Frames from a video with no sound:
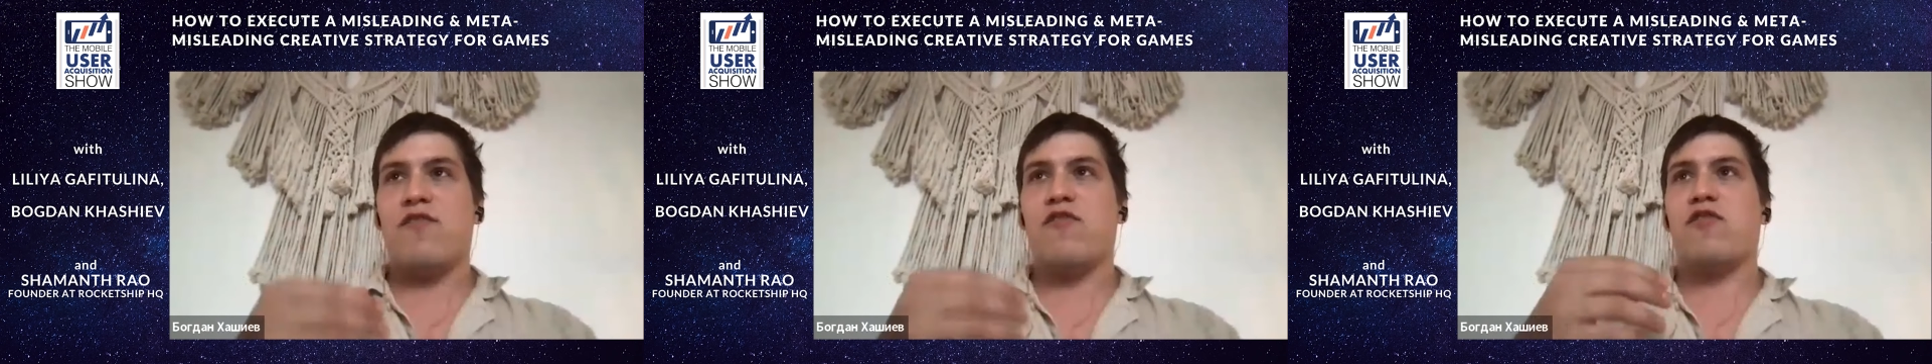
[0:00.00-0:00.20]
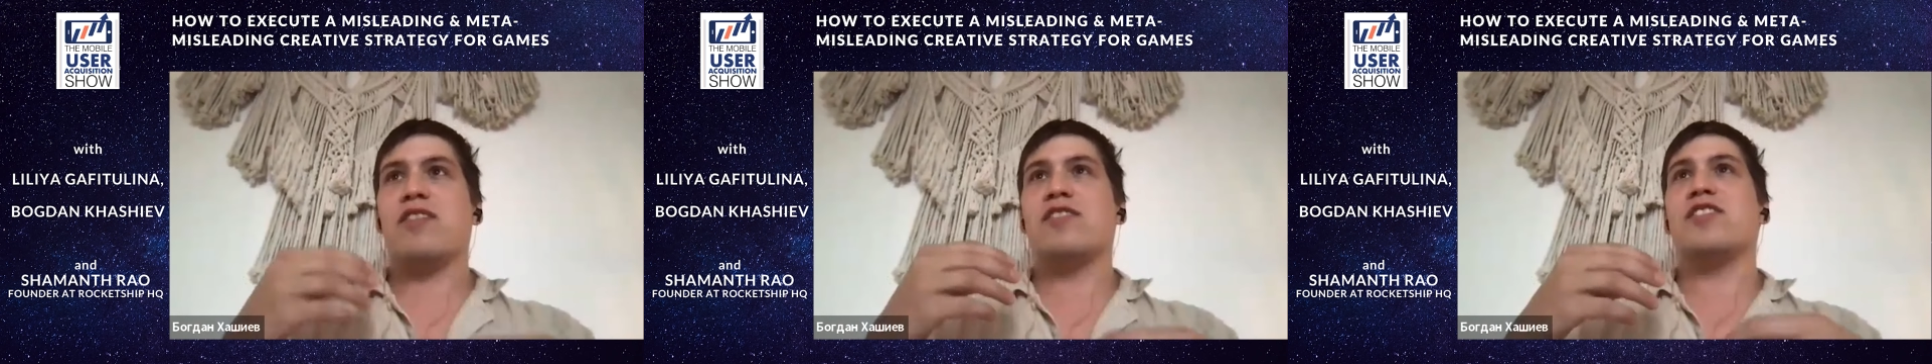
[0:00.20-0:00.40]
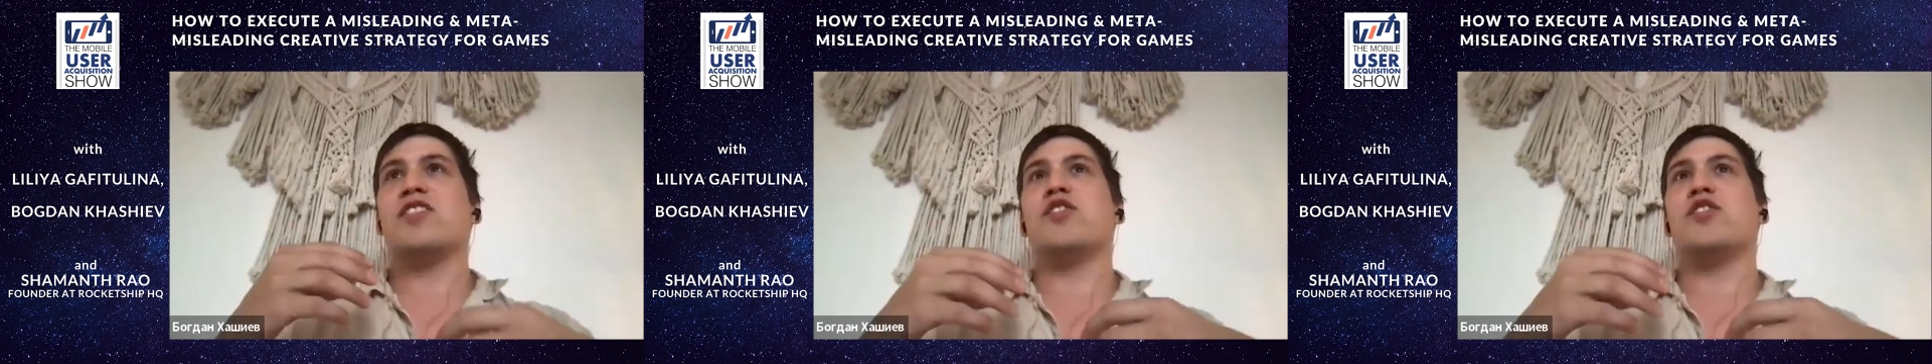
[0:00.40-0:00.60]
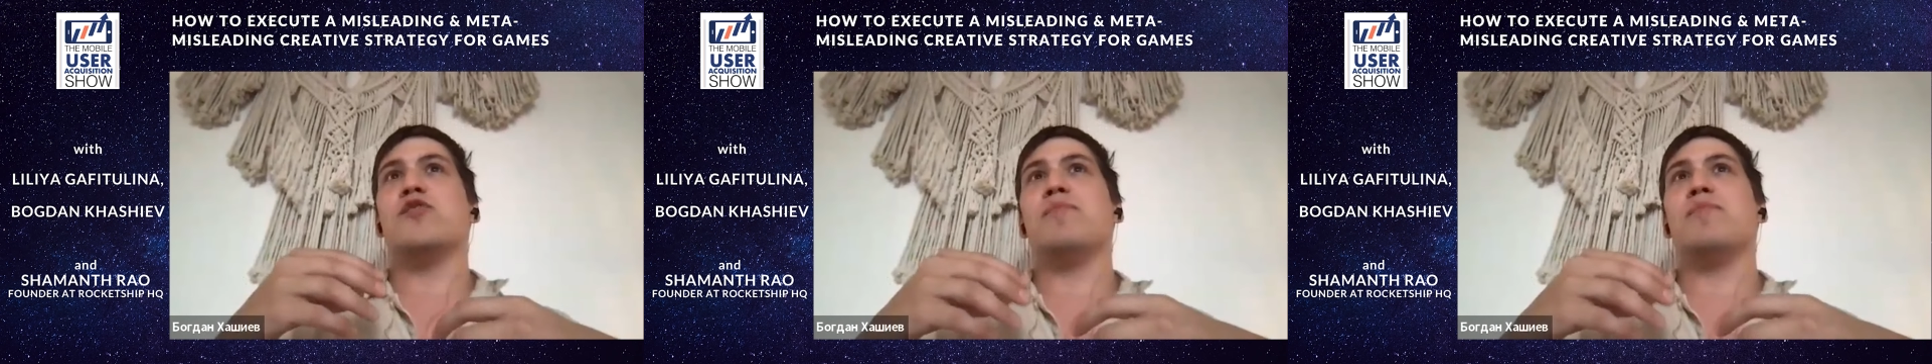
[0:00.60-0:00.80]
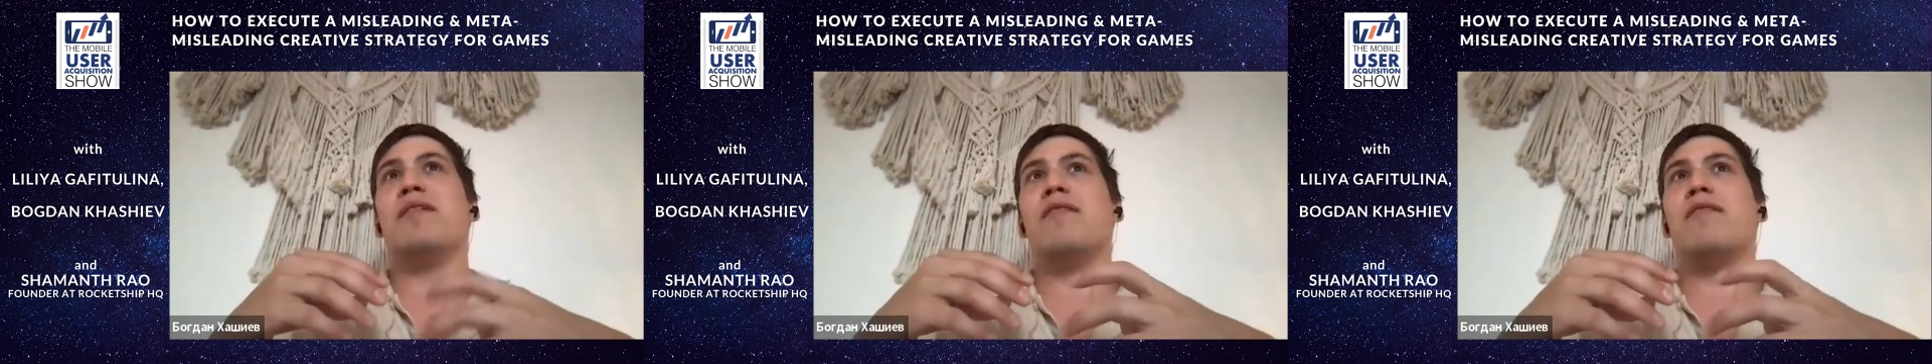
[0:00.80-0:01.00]
for us to
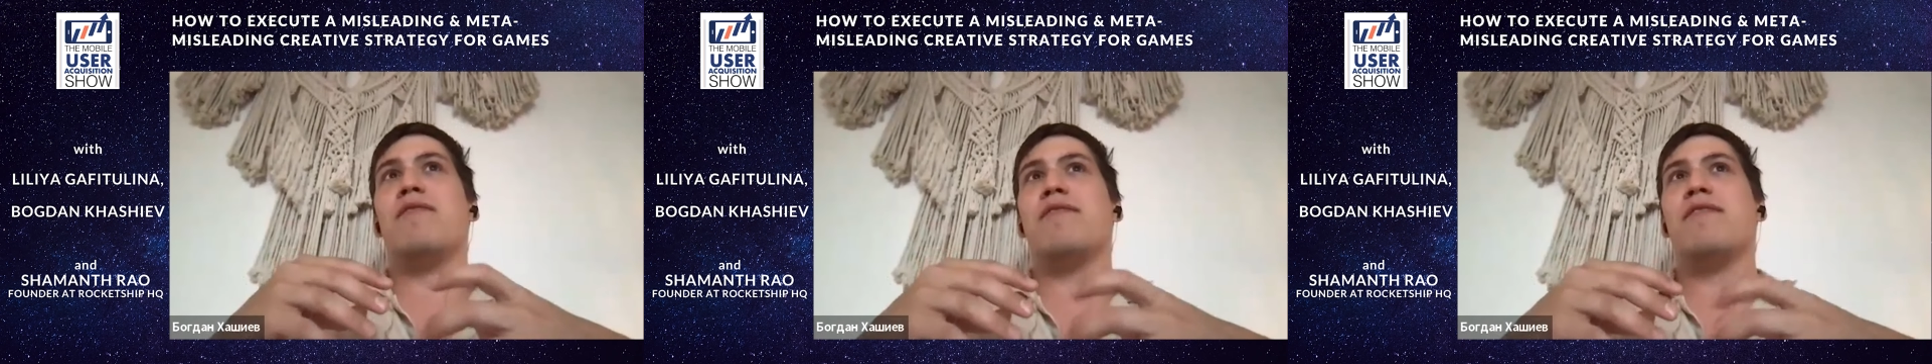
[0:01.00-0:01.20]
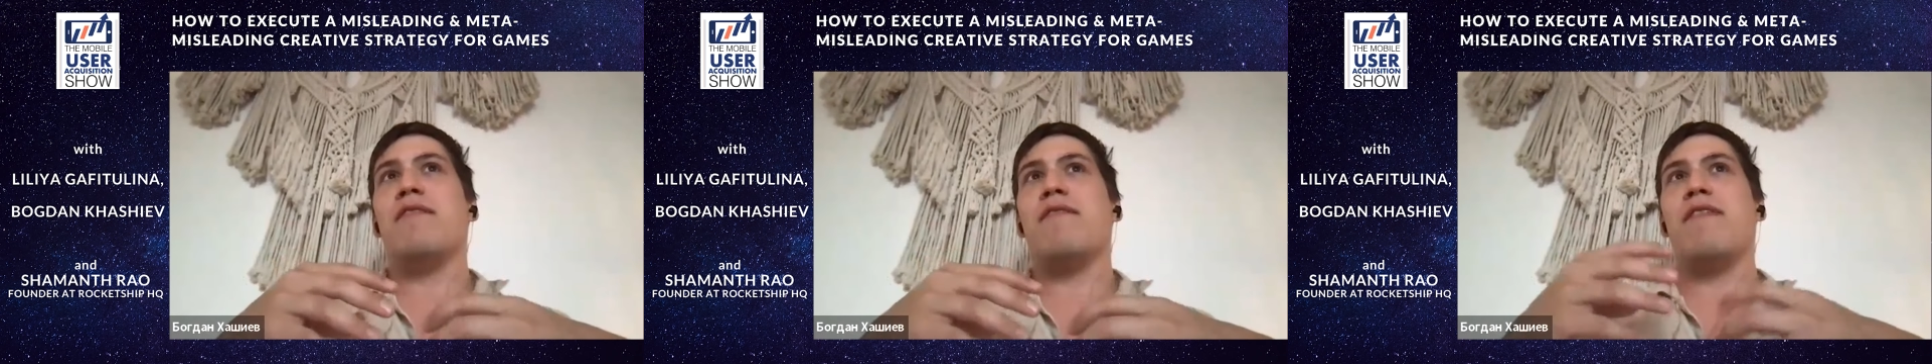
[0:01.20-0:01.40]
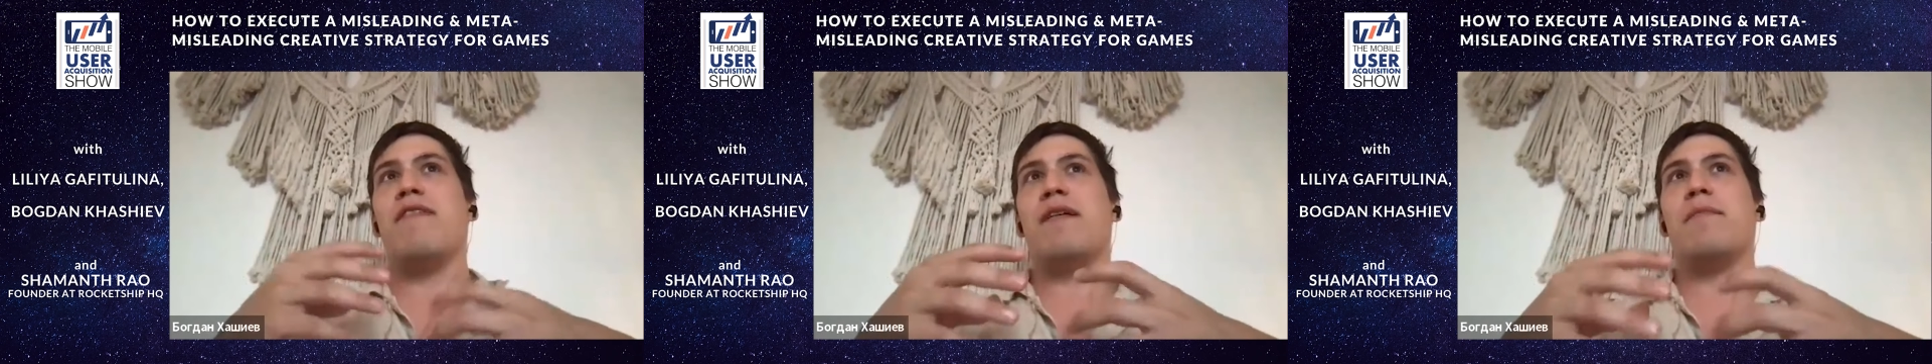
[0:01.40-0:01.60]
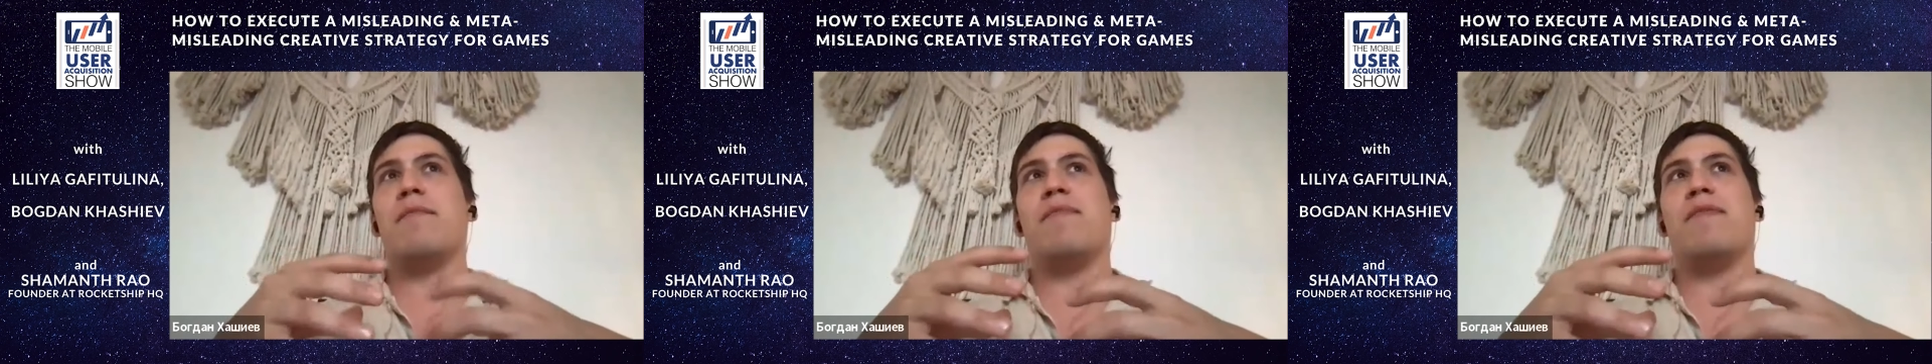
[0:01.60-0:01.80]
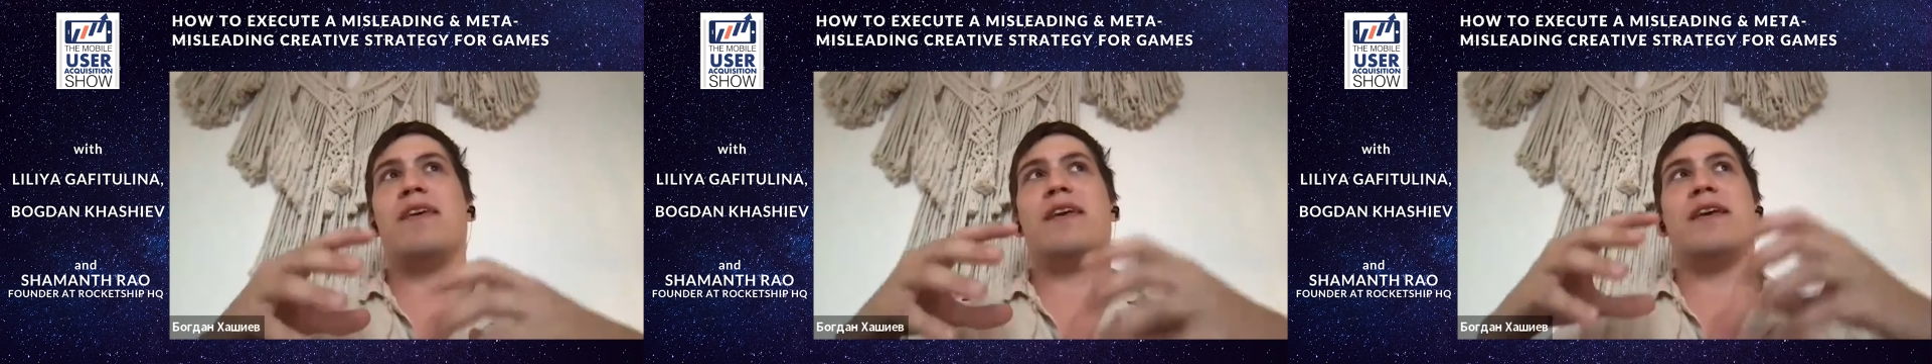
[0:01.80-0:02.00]
build
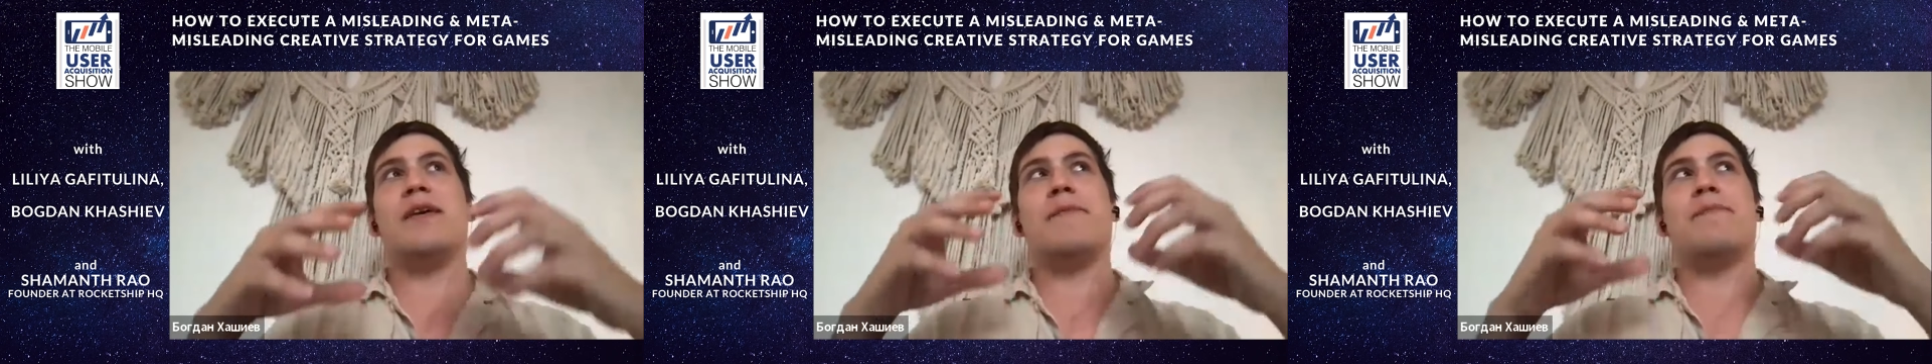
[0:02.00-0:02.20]
them the